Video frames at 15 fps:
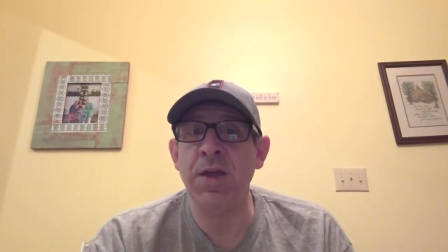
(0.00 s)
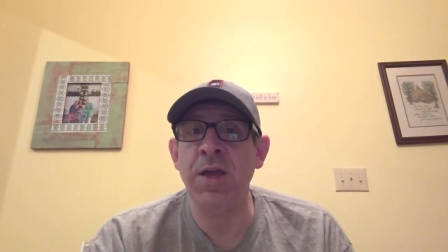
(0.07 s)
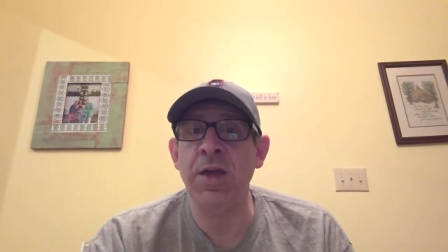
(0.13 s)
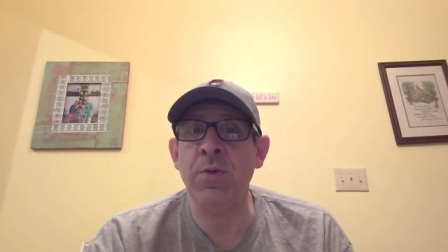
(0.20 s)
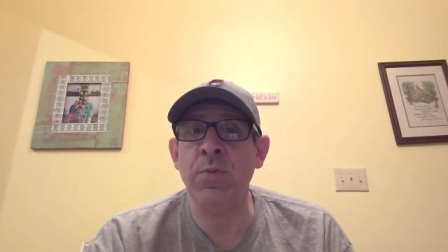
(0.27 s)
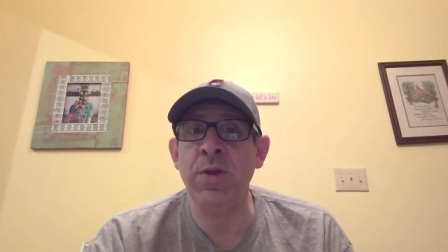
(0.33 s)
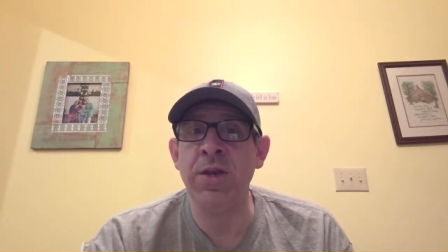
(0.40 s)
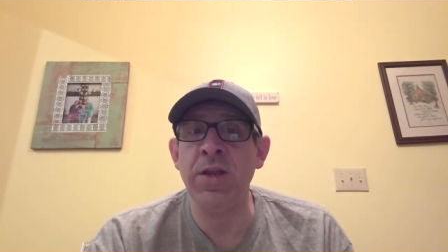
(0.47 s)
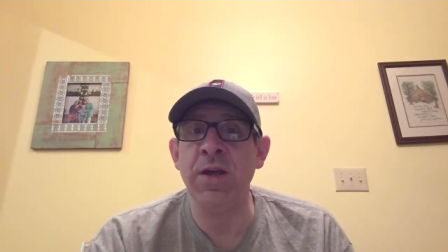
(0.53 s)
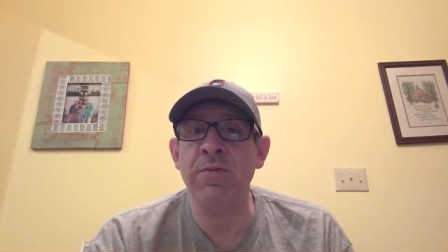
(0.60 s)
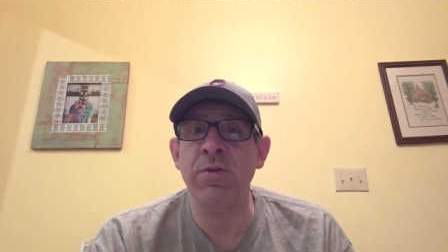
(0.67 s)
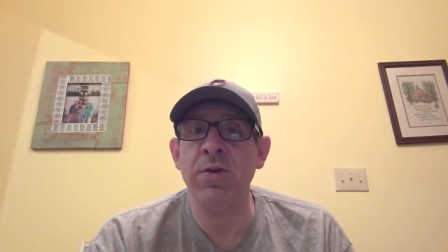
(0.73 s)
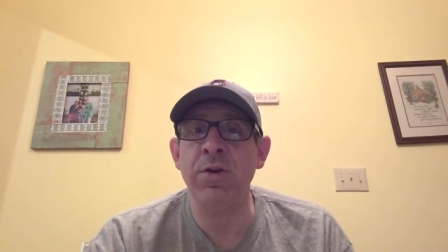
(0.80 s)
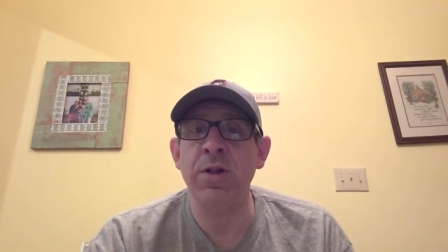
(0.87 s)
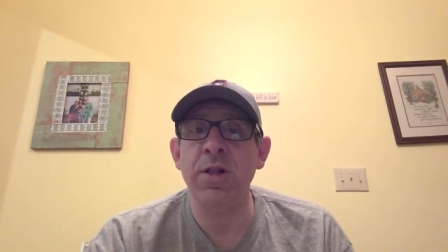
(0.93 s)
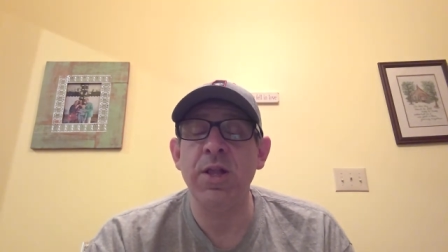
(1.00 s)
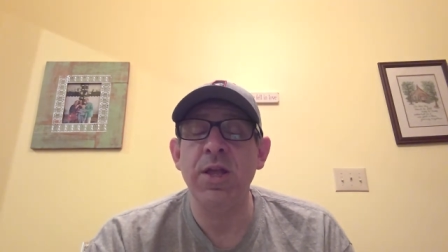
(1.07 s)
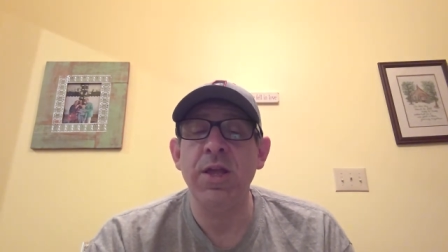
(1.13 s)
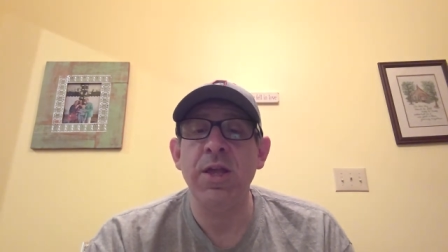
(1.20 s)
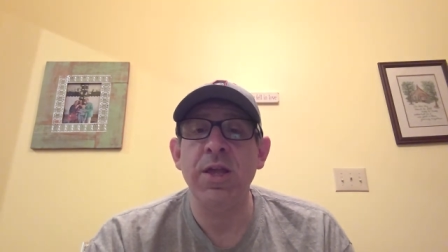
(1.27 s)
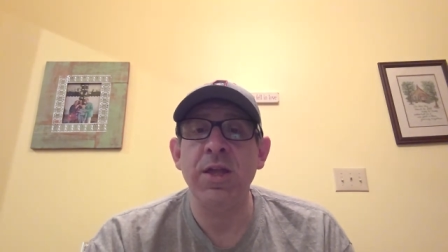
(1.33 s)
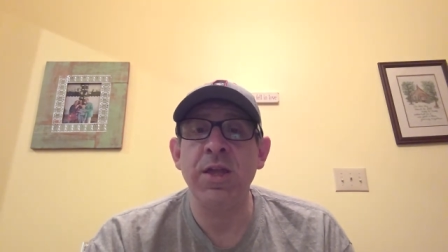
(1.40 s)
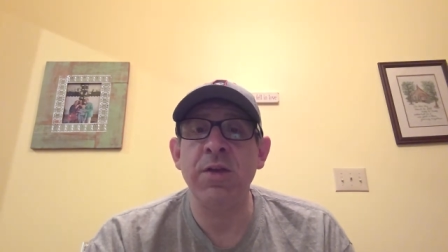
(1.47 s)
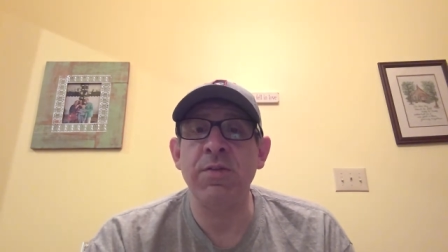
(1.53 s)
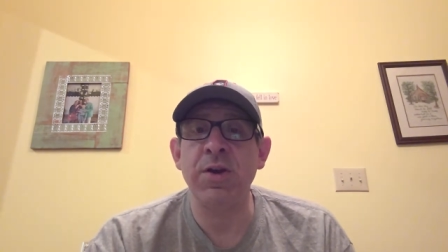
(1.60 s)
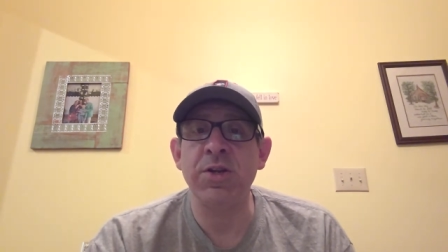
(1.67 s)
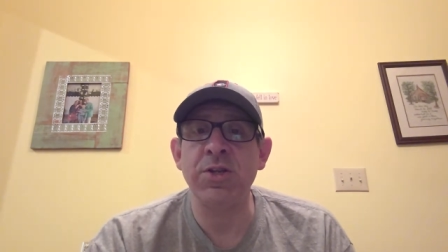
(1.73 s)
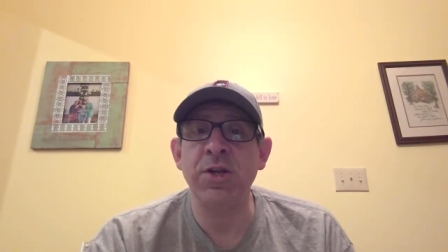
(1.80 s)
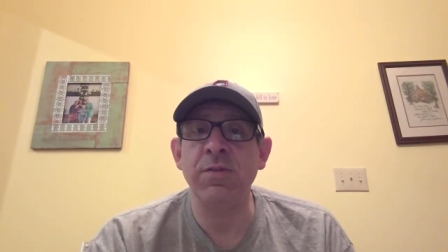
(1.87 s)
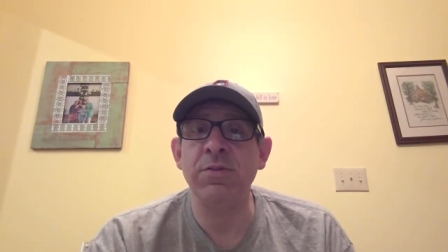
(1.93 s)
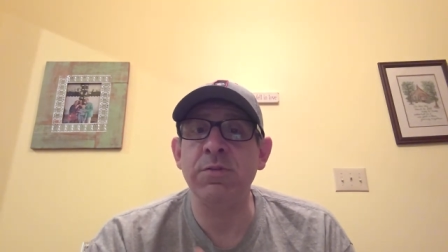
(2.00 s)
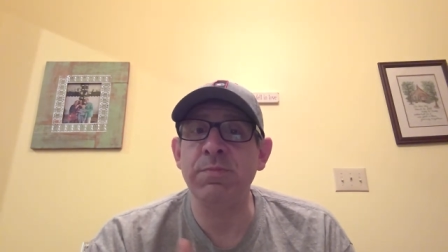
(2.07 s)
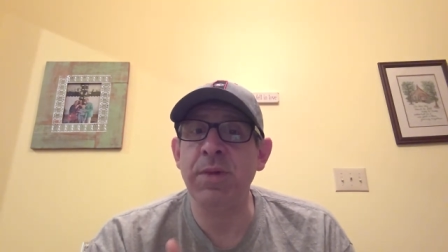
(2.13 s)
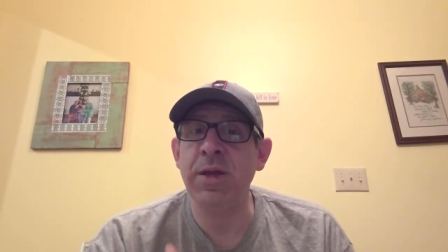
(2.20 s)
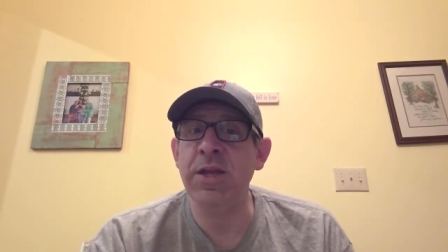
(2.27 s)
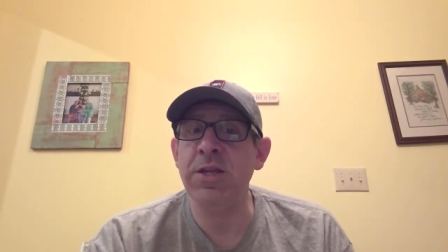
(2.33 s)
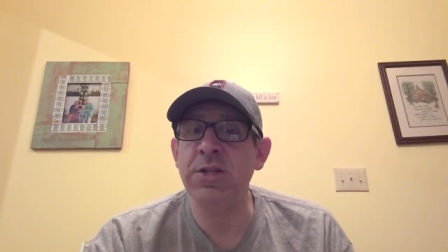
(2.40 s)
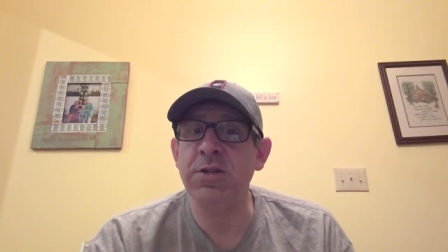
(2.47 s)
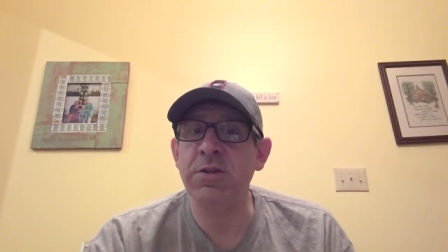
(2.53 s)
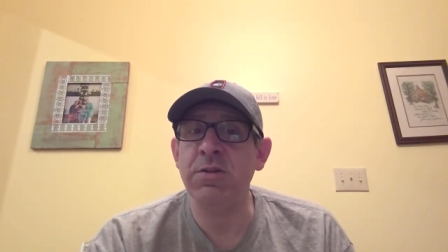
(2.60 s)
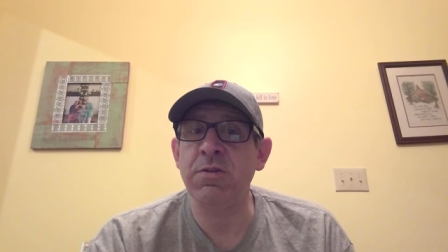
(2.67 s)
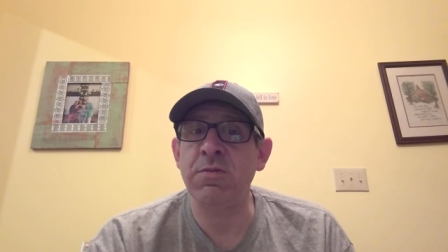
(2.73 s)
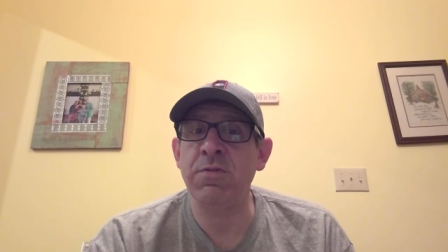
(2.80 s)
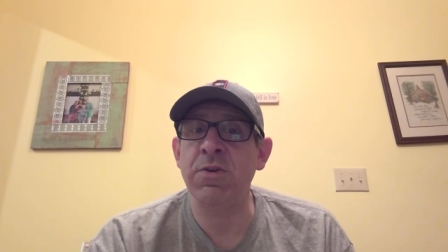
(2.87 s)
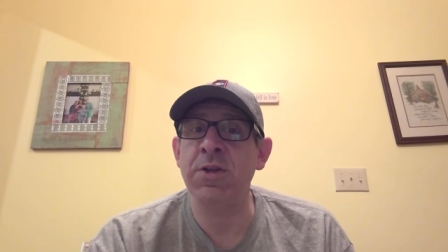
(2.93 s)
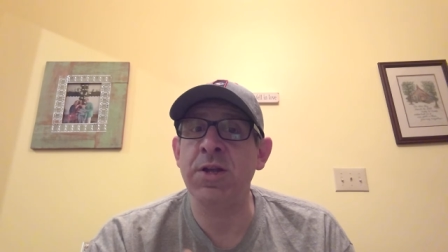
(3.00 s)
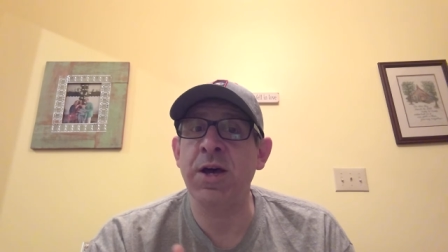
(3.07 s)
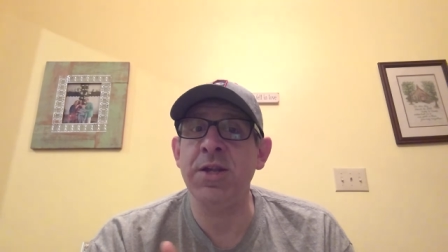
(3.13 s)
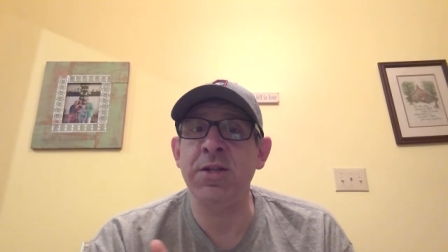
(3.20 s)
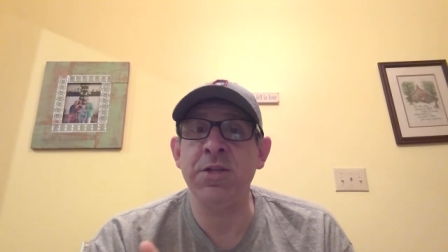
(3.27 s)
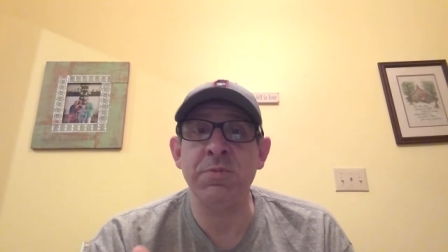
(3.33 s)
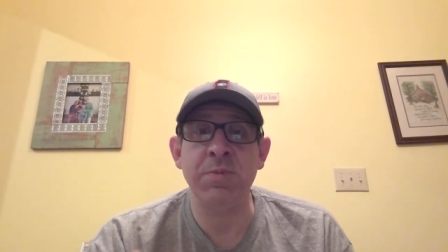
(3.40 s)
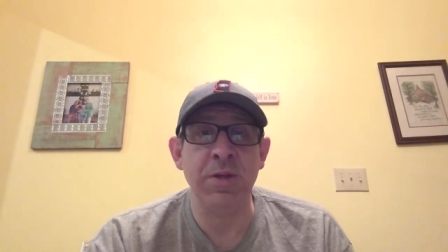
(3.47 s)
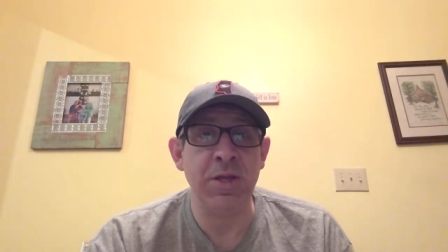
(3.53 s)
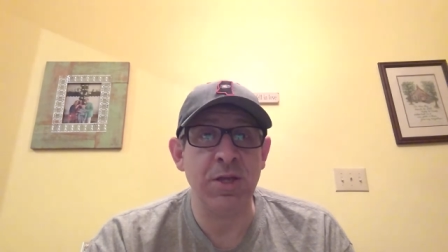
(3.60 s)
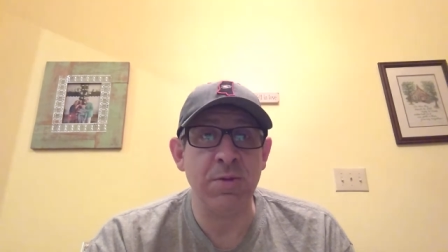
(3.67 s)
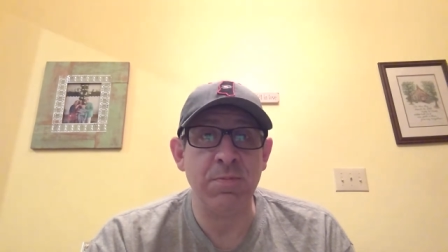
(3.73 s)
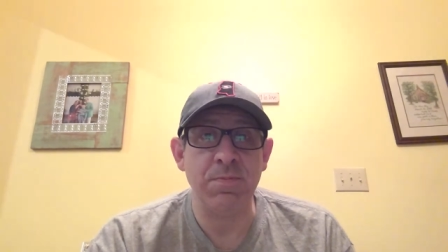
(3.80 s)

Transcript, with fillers: And we never give ourselves space for God to speak.